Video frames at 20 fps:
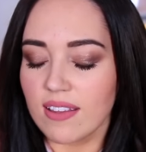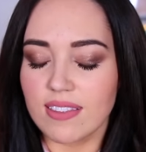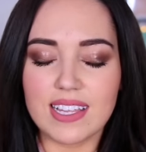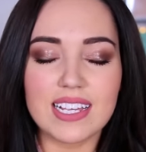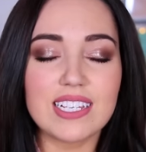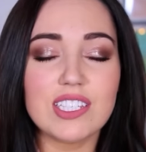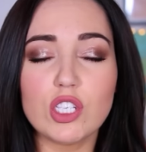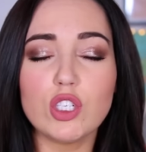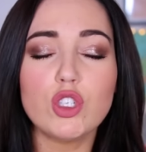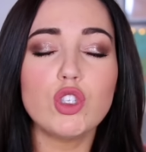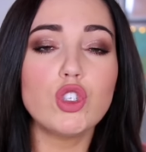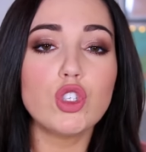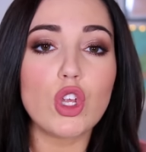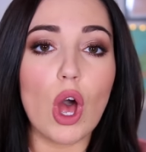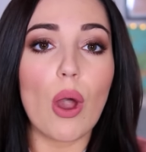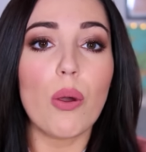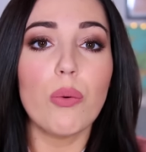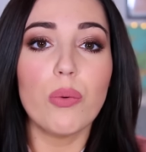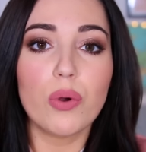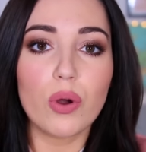This is
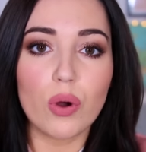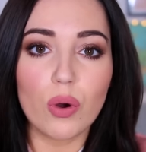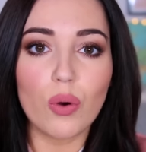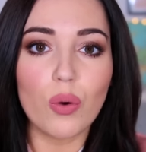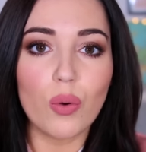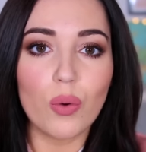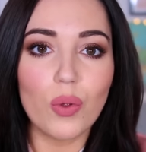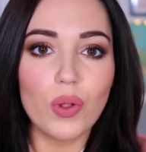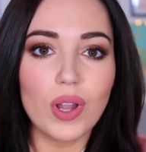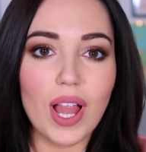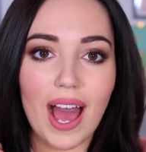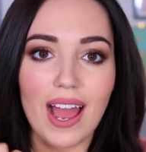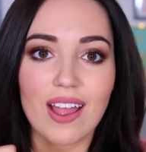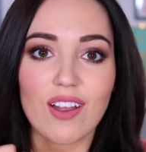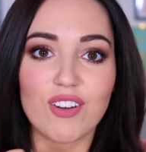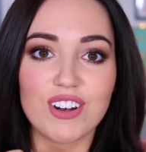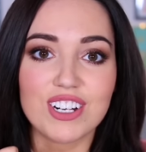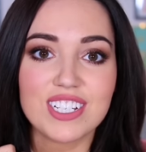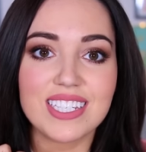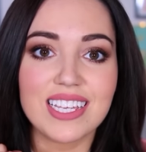so cool, I
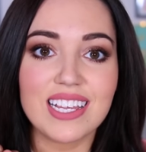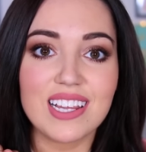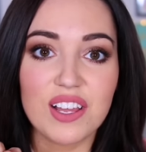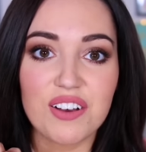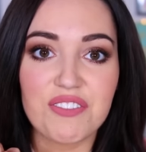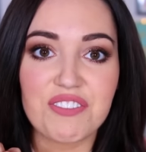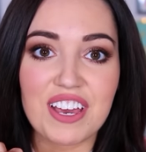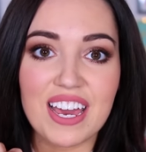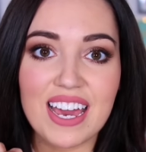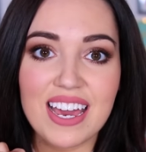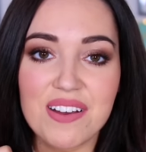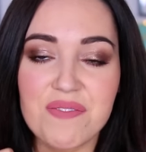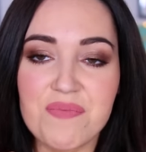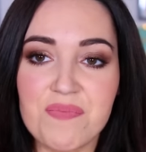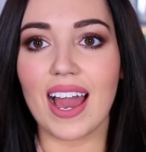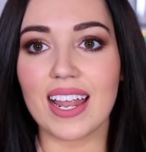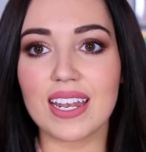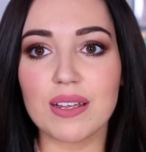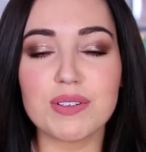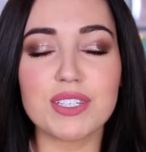honestly love it.
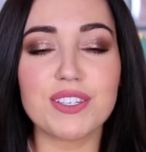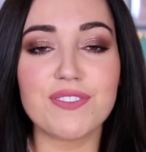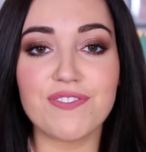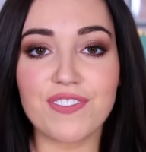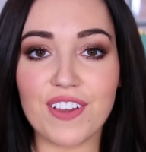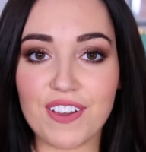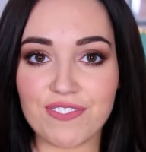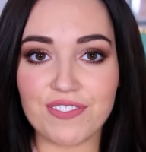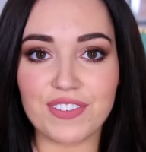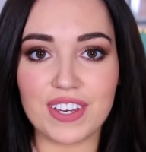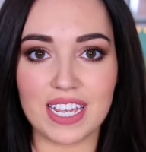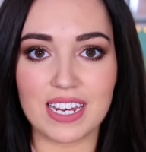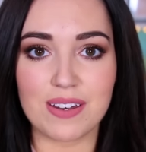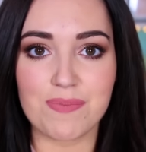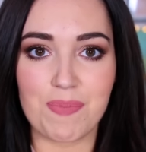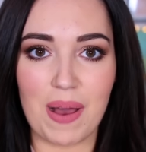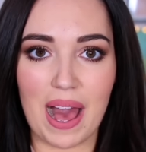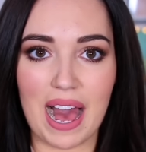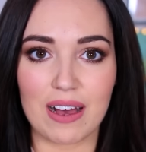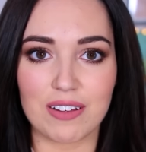And it was
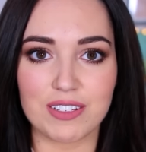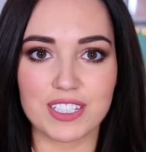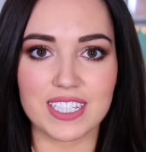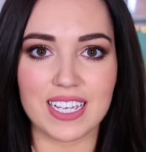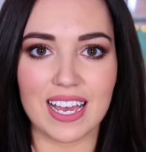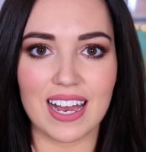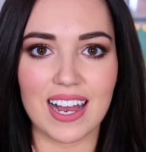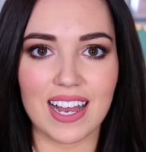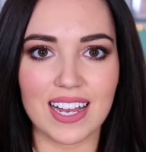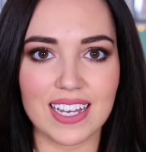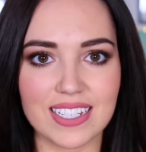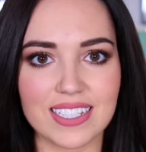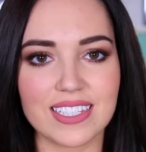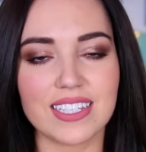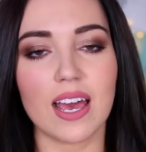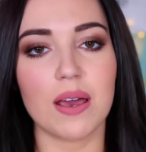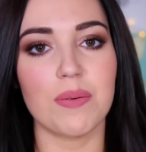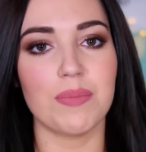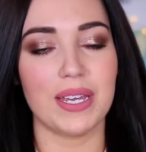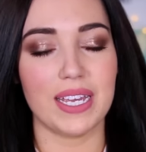£15,
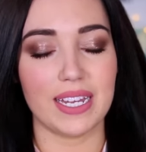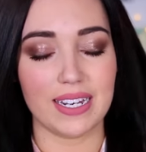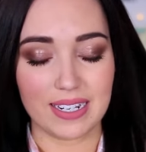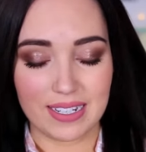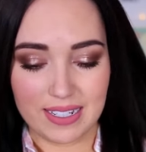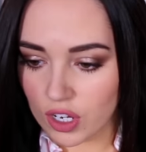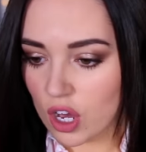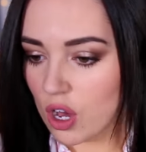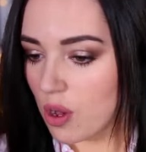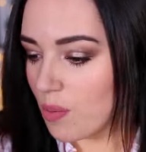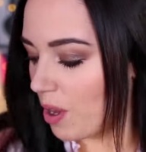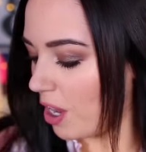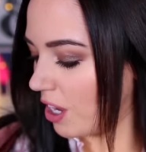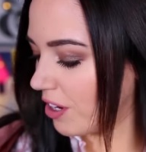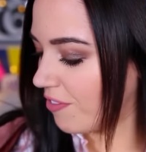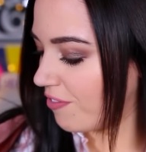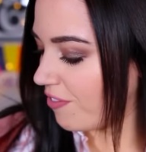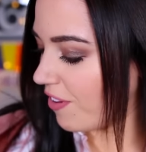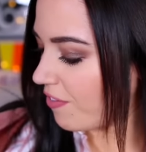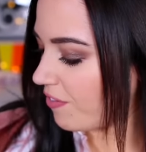guys. I mean, come
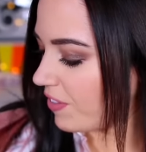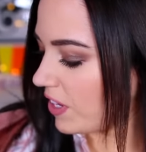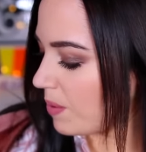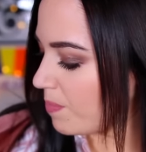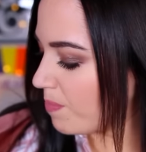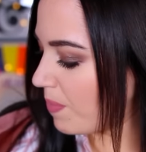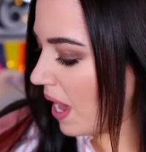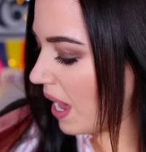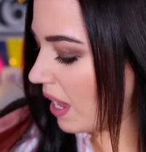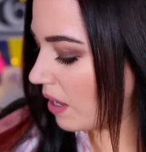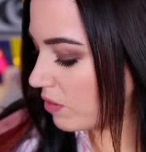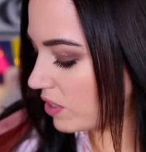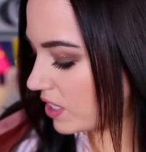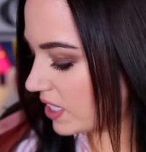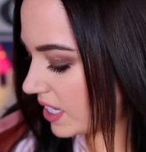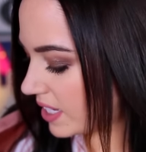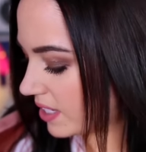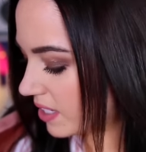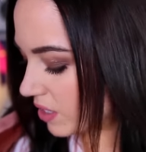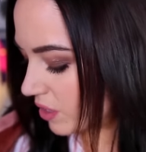on, £15.
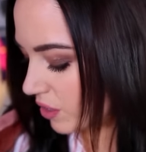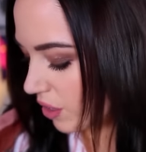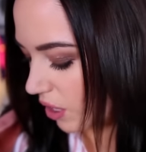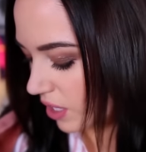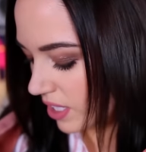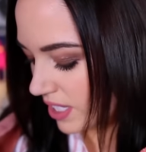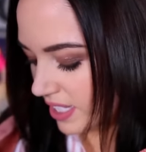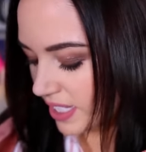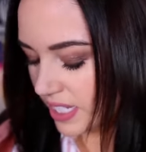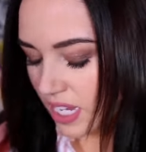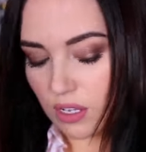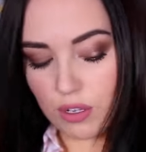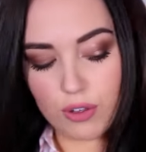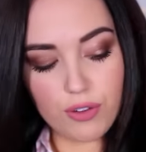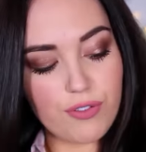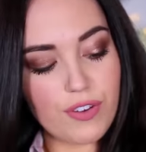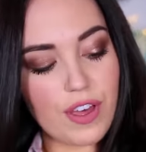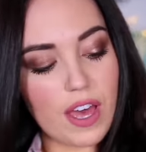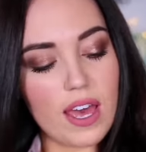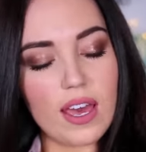This has got a
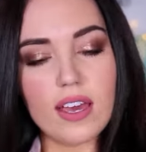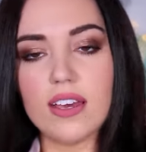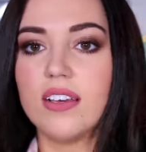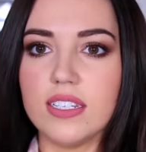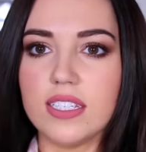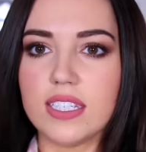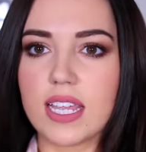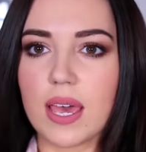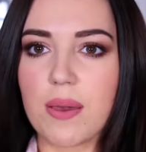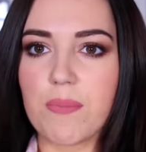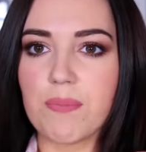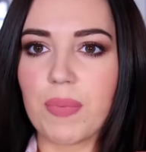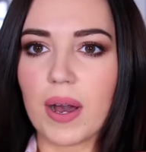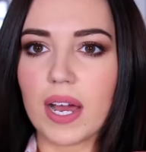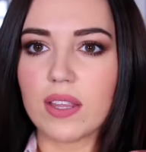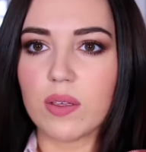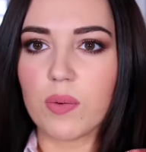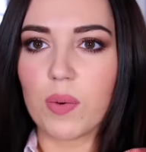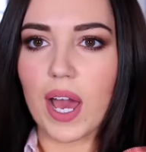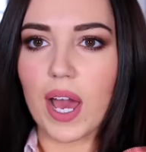silver zip, by the